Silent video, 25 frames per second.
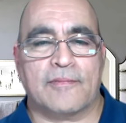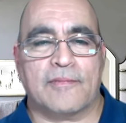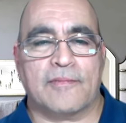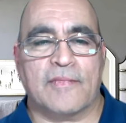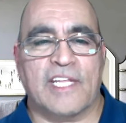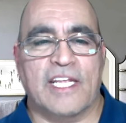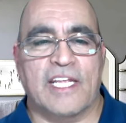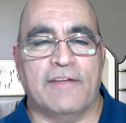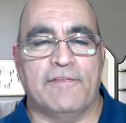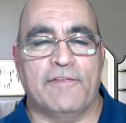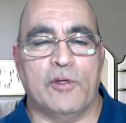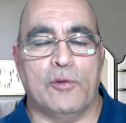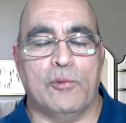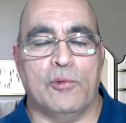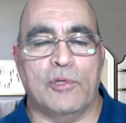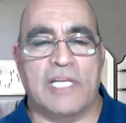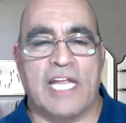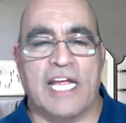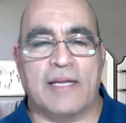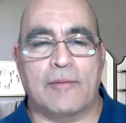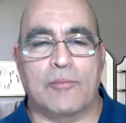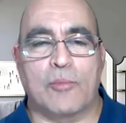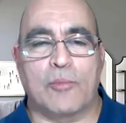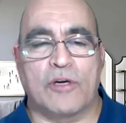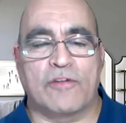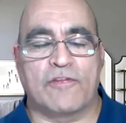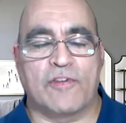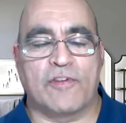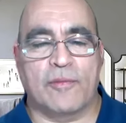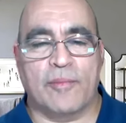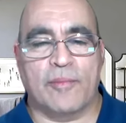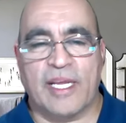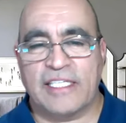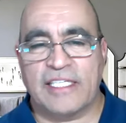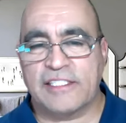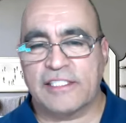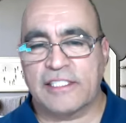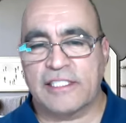If you would like more
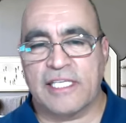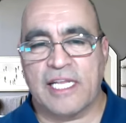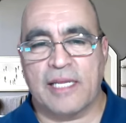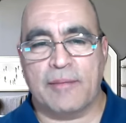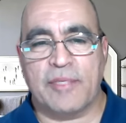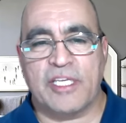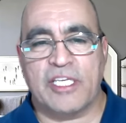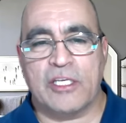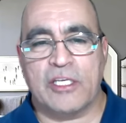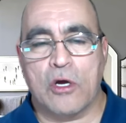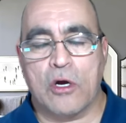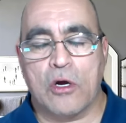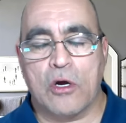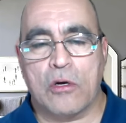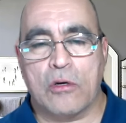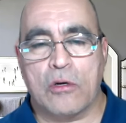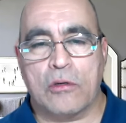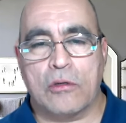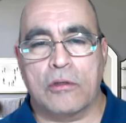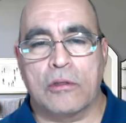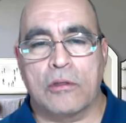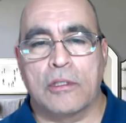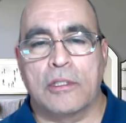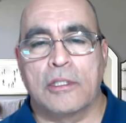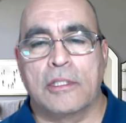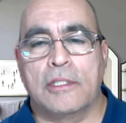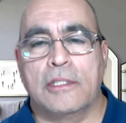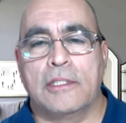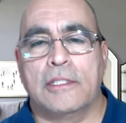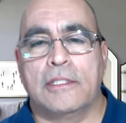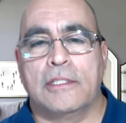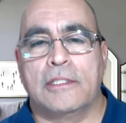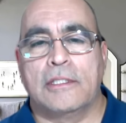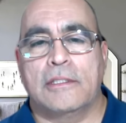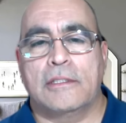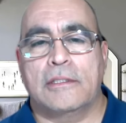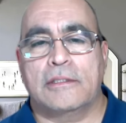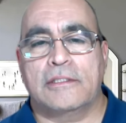information, let me know.
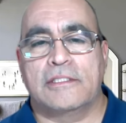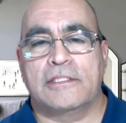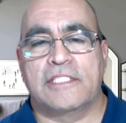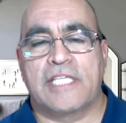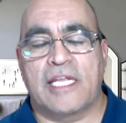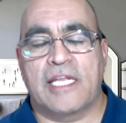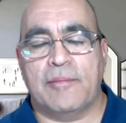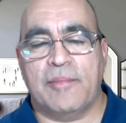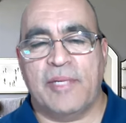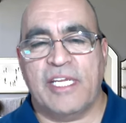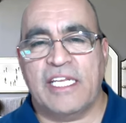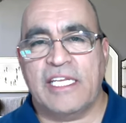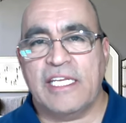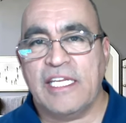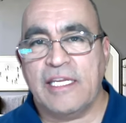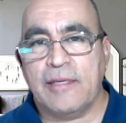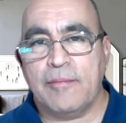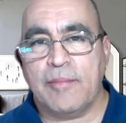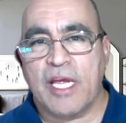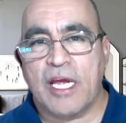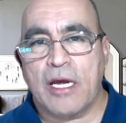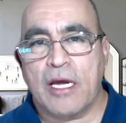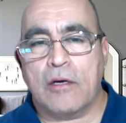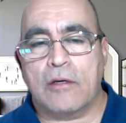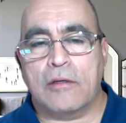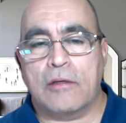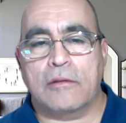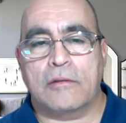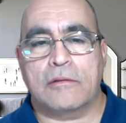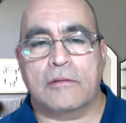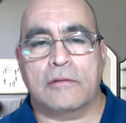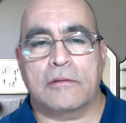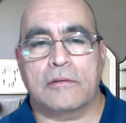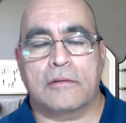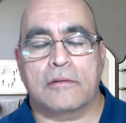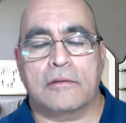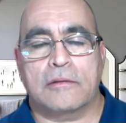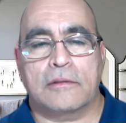Send me an email,
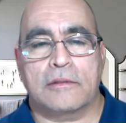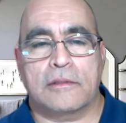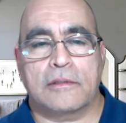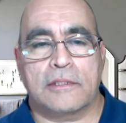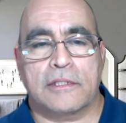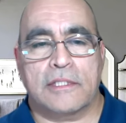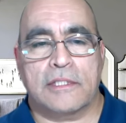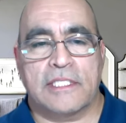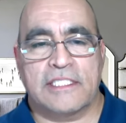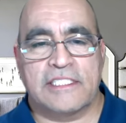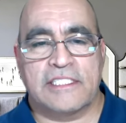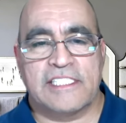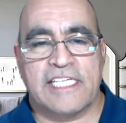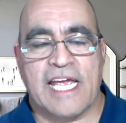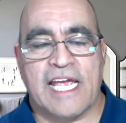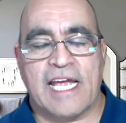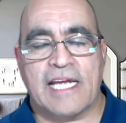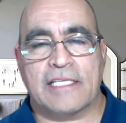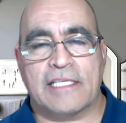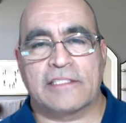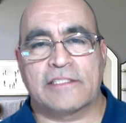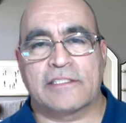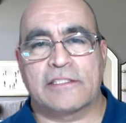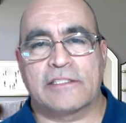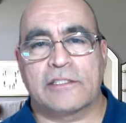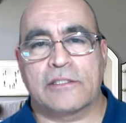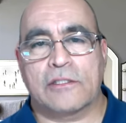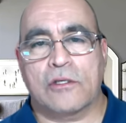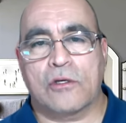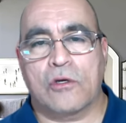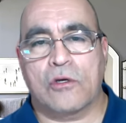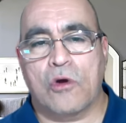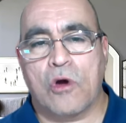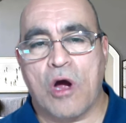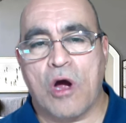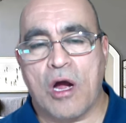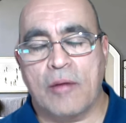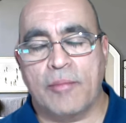a text,
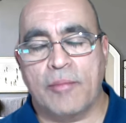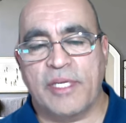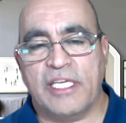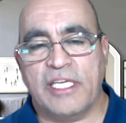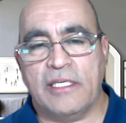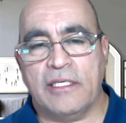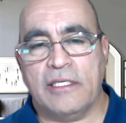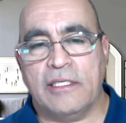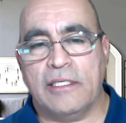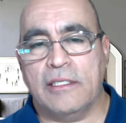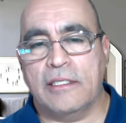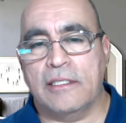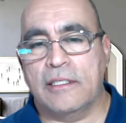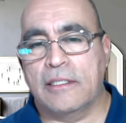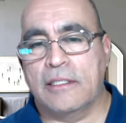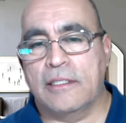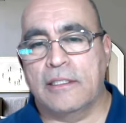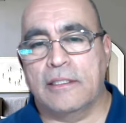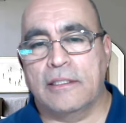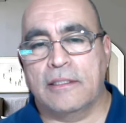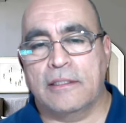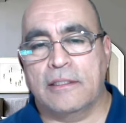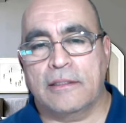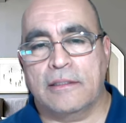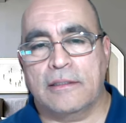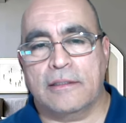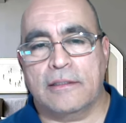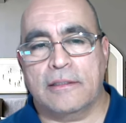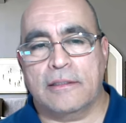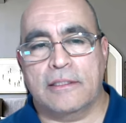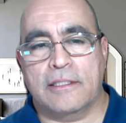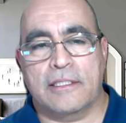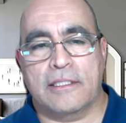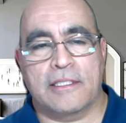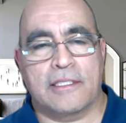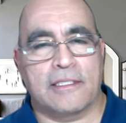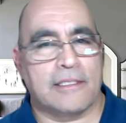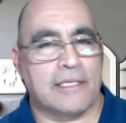call me.
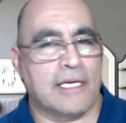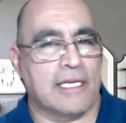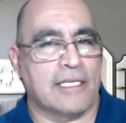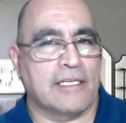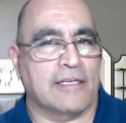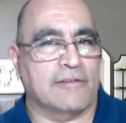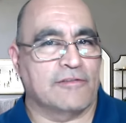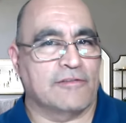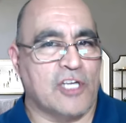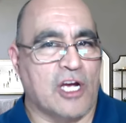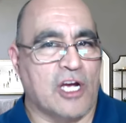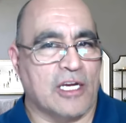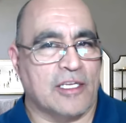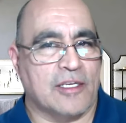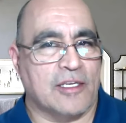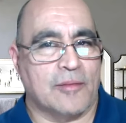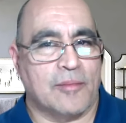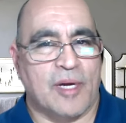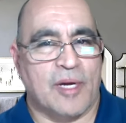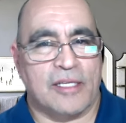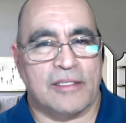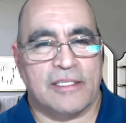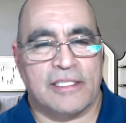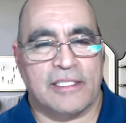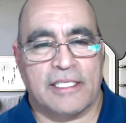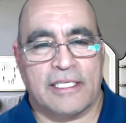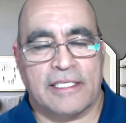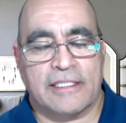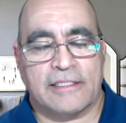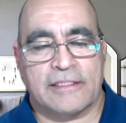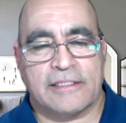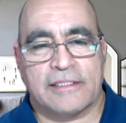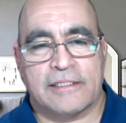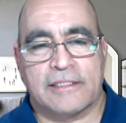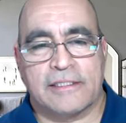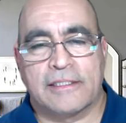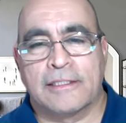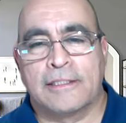I love talking about
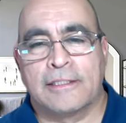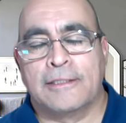this.